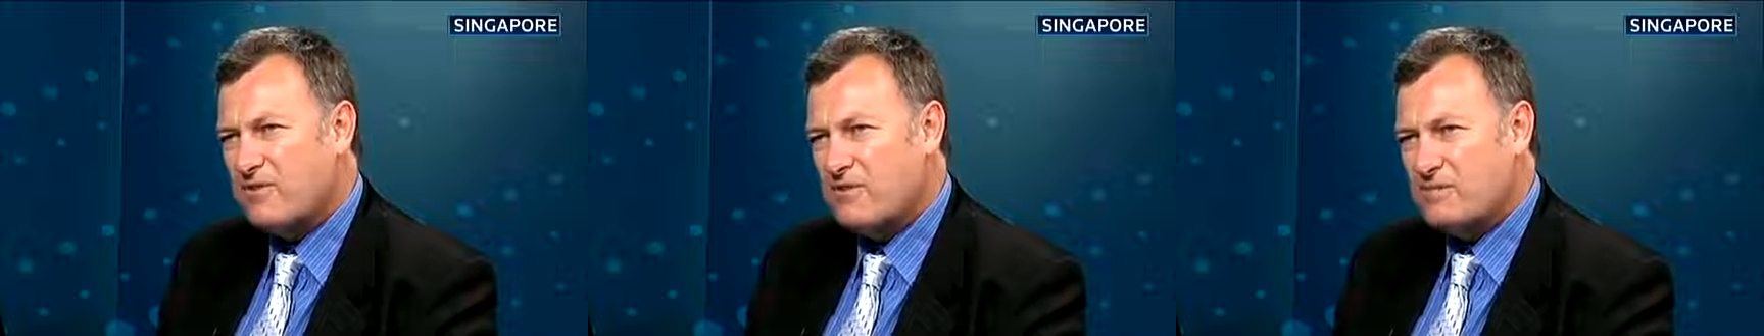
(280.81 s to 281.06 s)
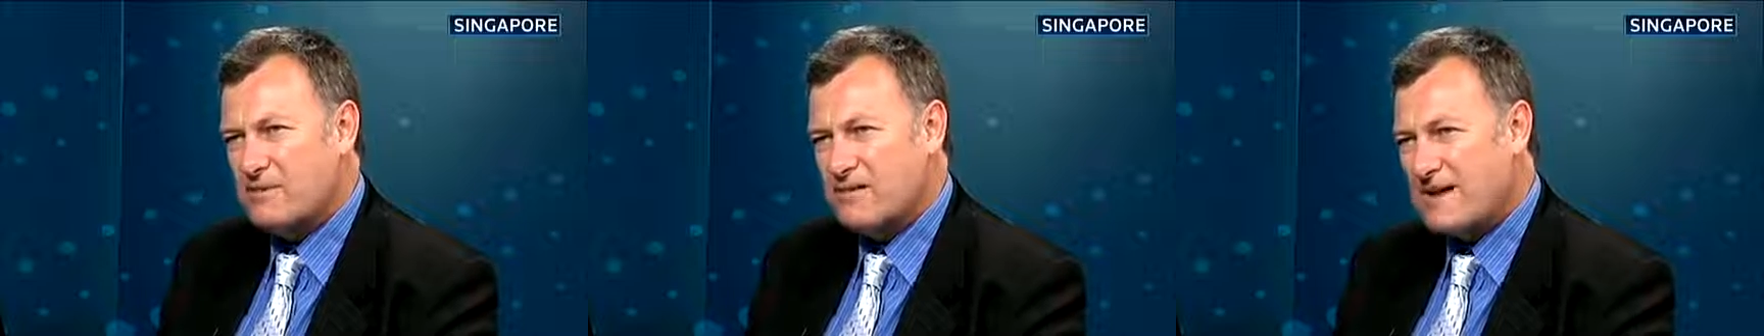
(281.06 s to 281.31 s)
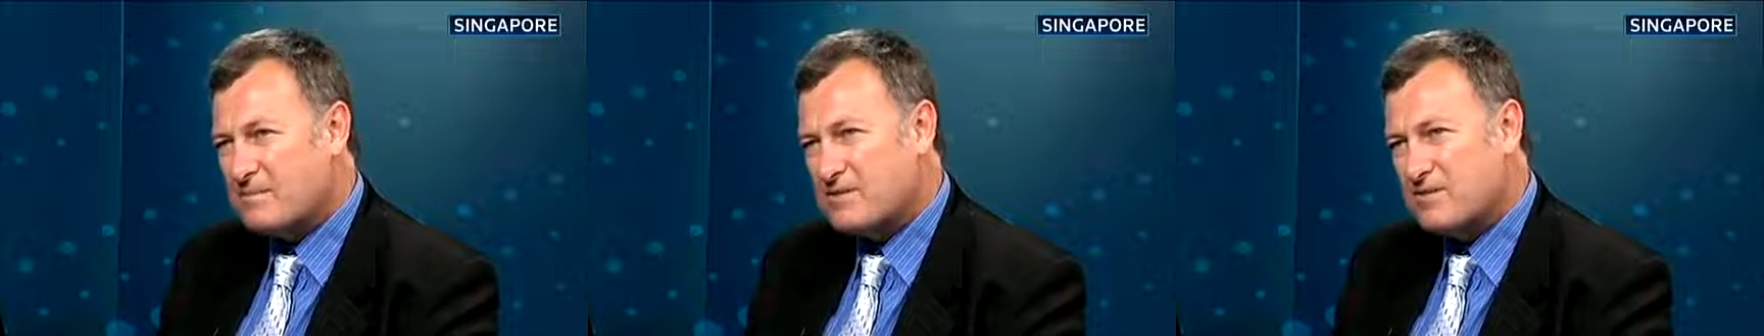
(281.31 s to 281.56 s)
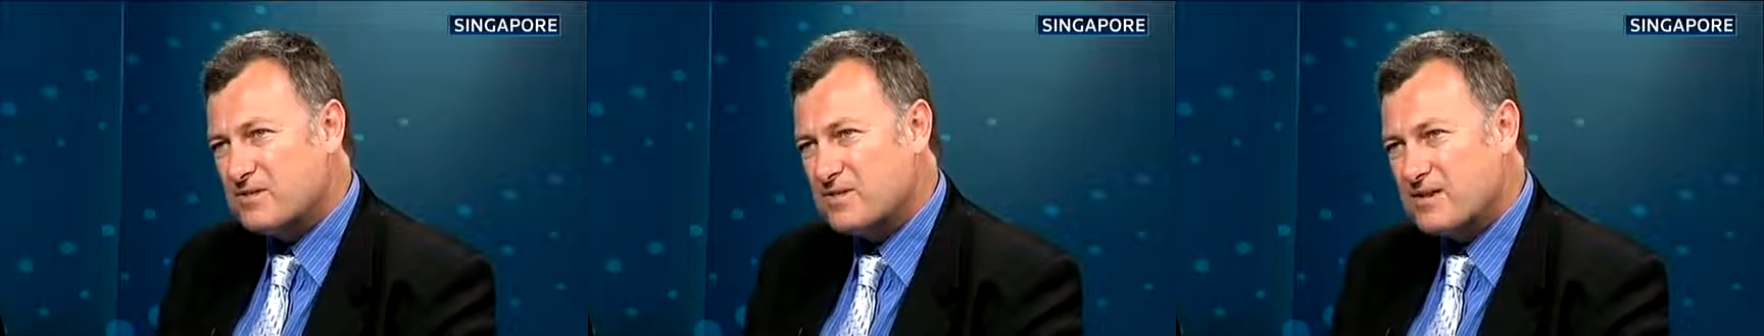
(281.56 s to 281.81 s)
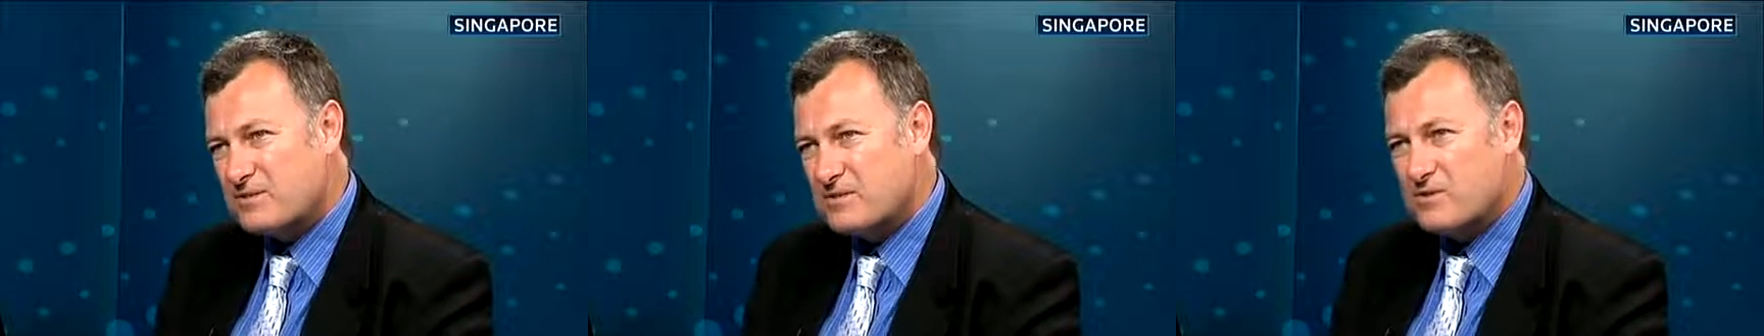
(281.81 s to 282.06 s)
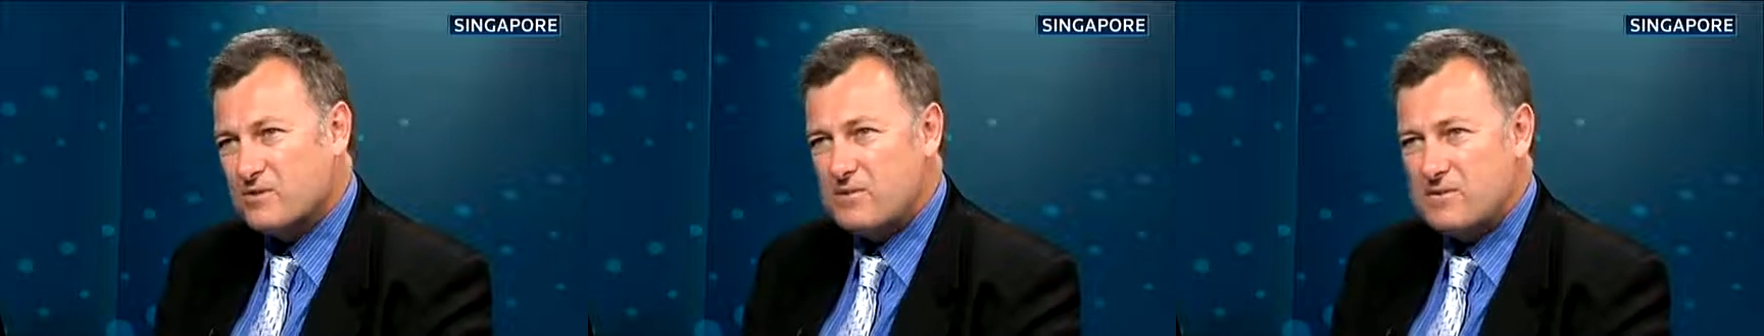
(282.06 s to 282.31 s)
from collapses like we
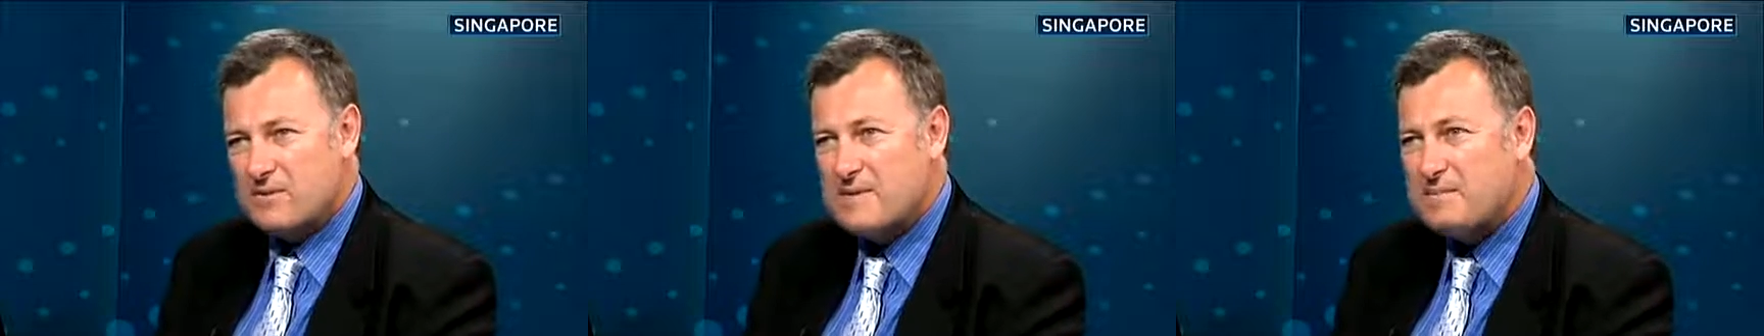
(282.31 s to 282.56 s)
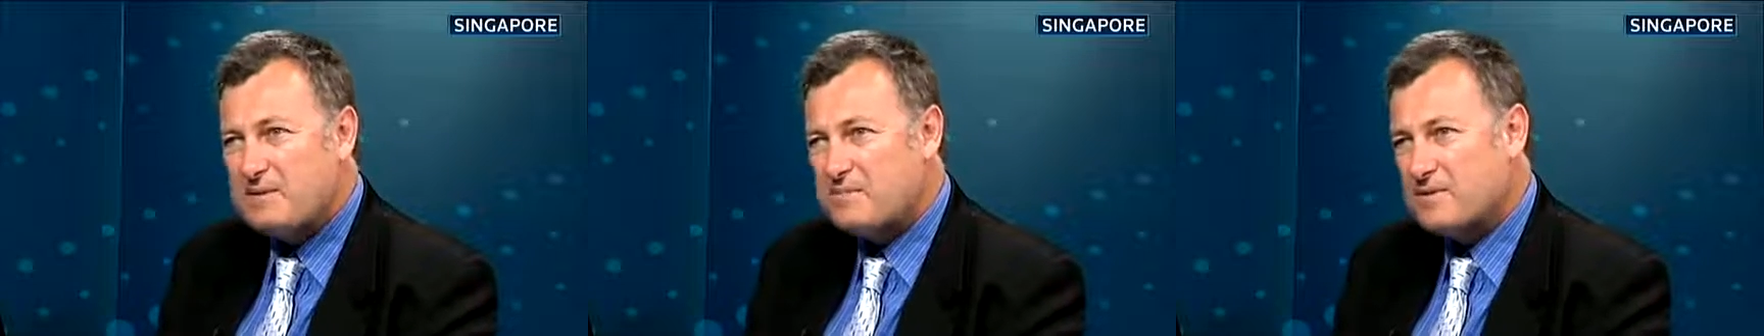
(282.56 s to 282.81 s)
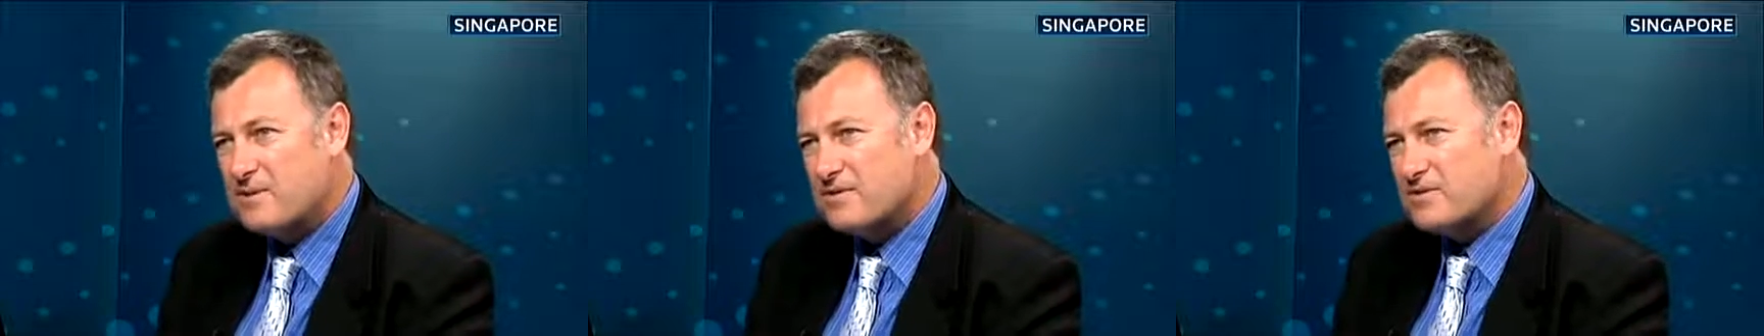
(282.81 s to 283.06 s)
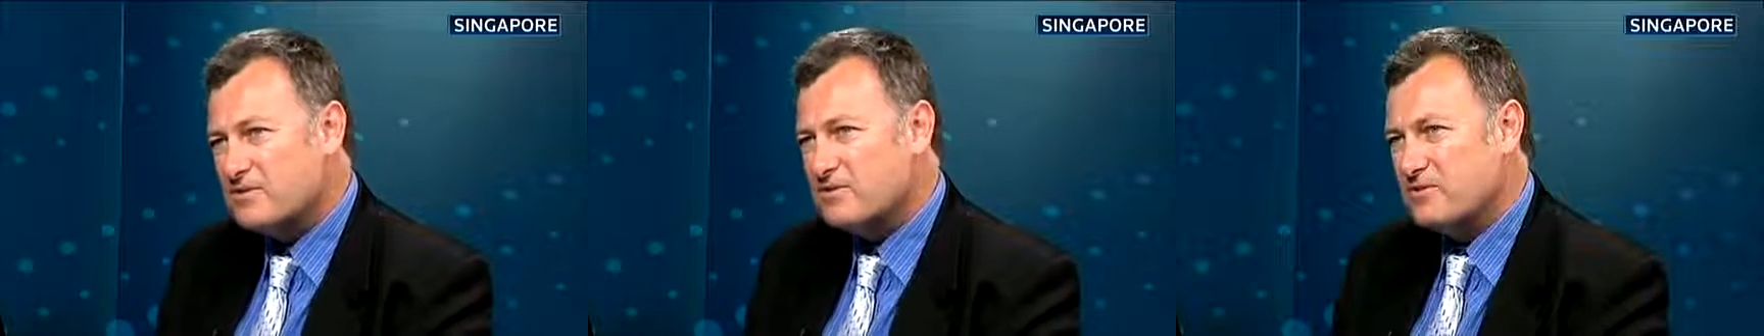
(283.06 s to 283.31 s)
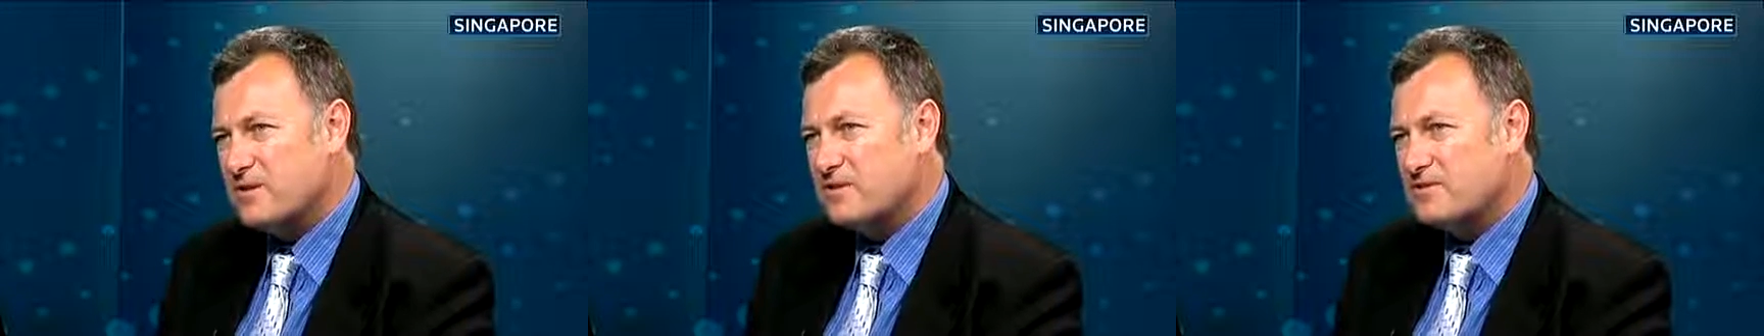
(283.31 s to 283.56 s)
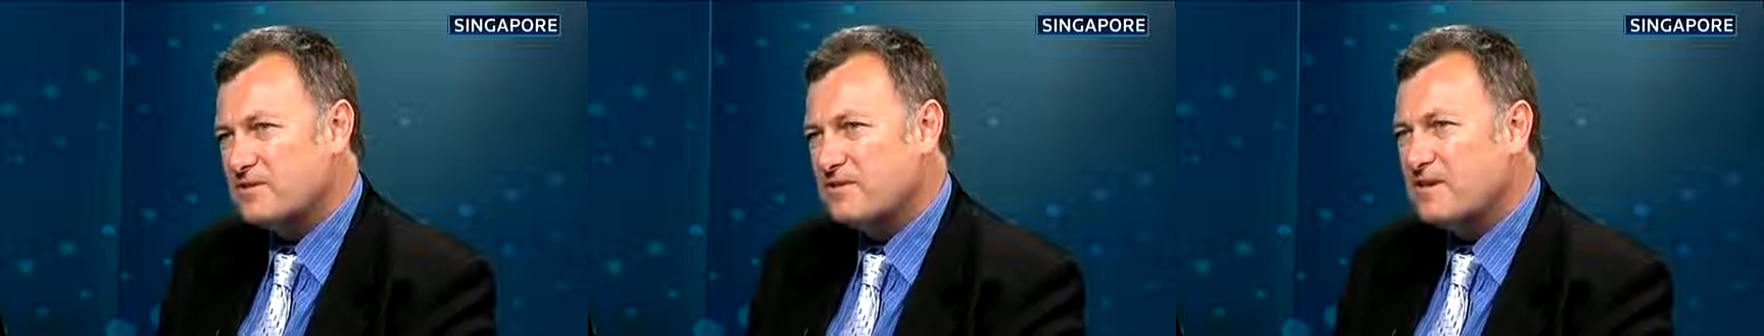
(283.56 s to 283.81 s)
saw with Lehman Brothers in
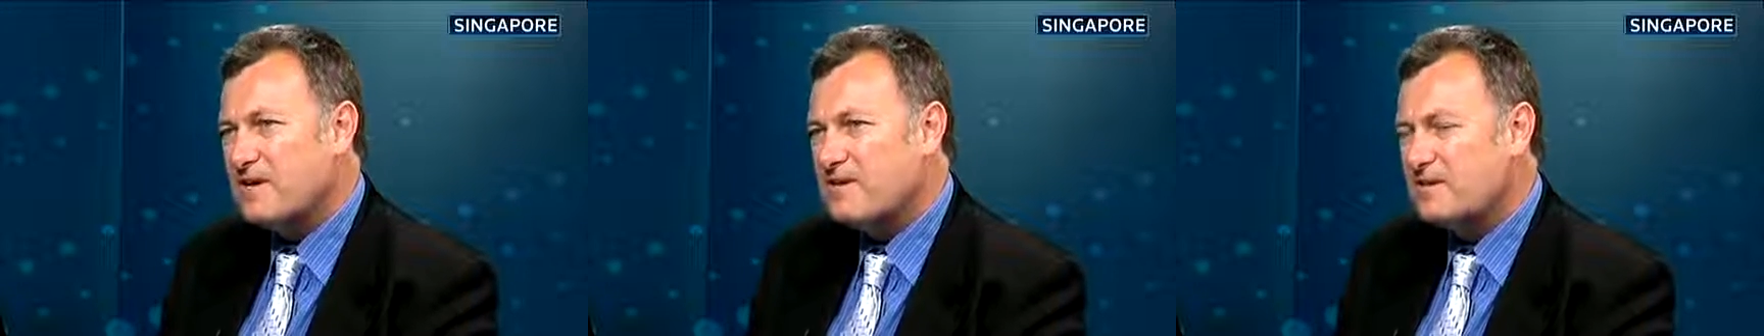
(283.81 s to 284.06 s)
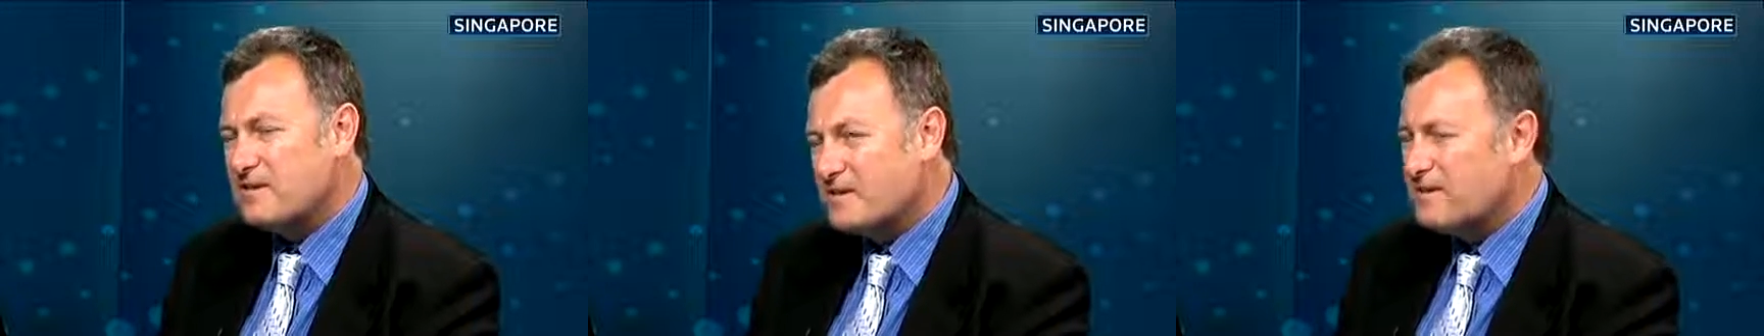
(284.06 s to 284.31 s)
2008,